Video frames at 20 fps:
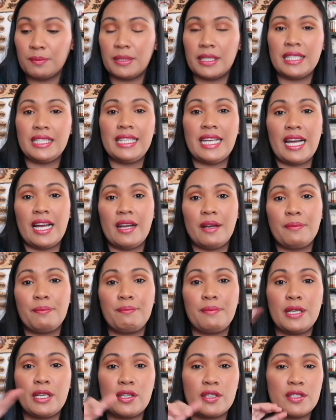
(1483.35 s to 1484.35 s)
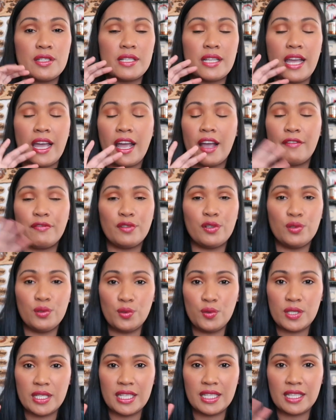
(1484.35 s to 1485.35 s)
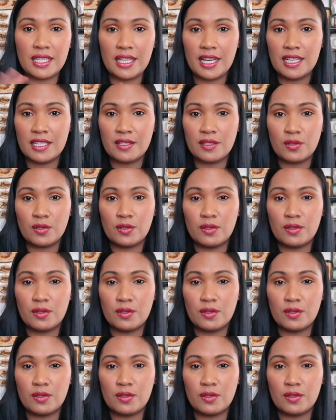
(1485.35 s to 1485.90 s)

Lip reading: But yeah, because after losing the last